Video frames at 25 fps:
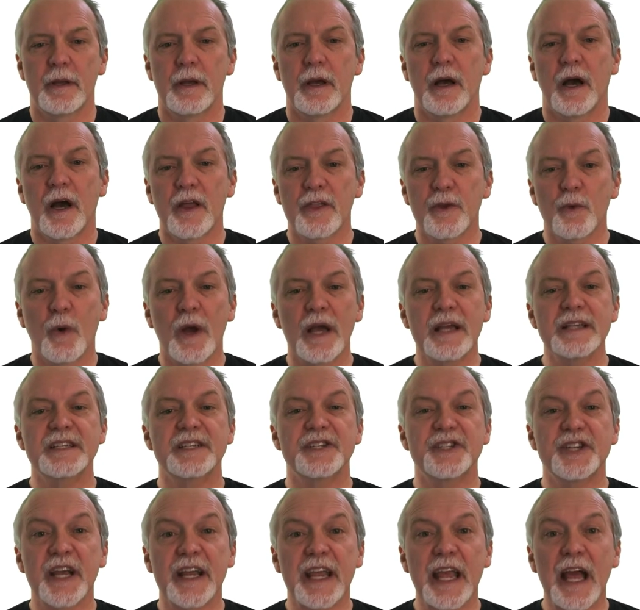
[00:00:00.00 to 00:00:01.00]
Otherwise,
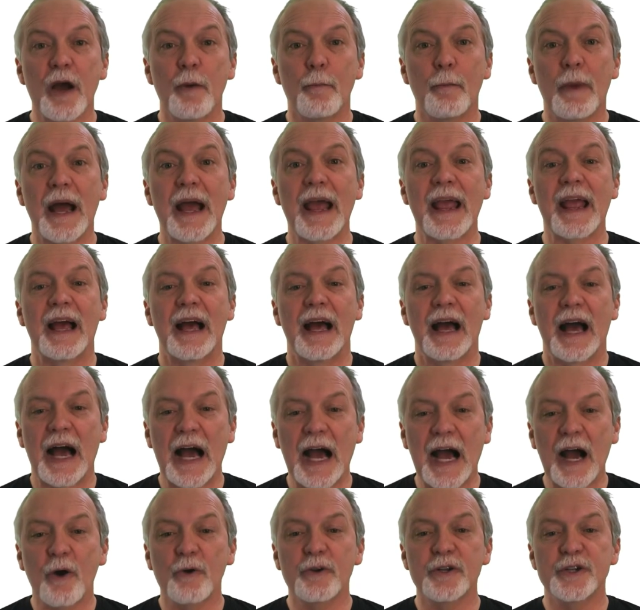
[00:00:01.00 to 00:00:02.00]
check out my
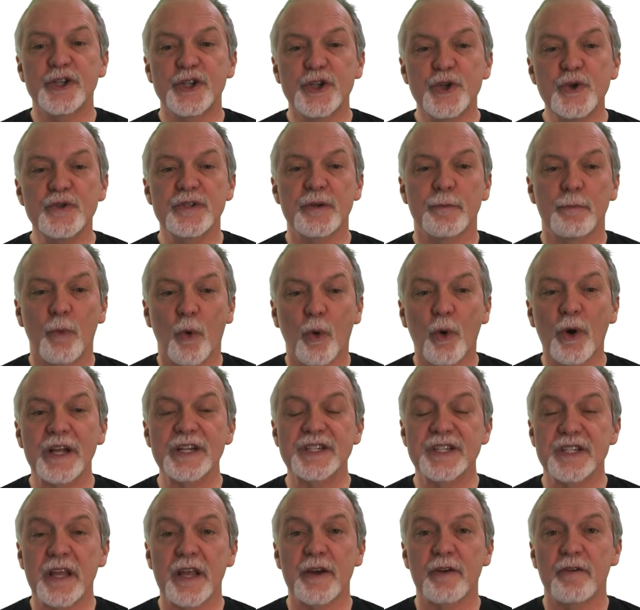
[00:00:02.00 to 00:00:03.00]
How to Choose a
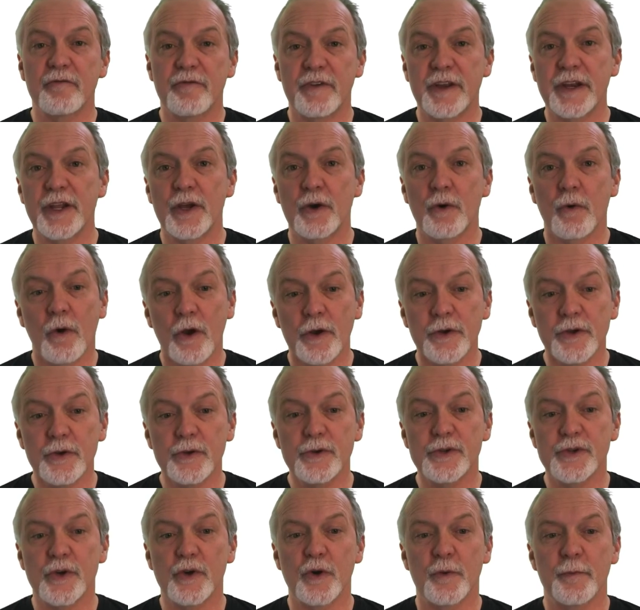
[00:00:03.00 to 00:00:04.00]
Mortgage Lender video on
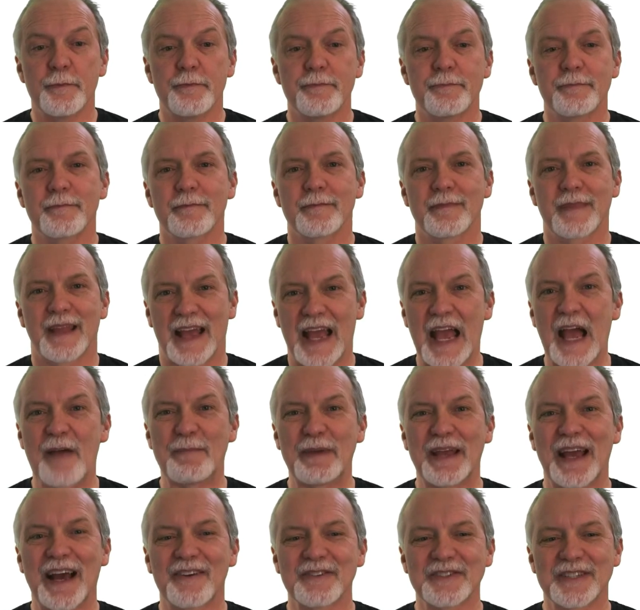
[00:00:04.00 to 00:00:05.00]
YouTube. Happy
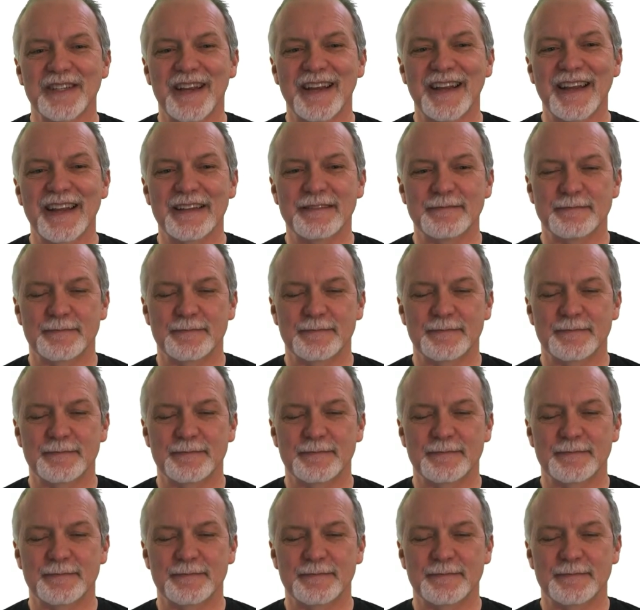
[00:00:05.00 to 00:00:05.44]
house hunting.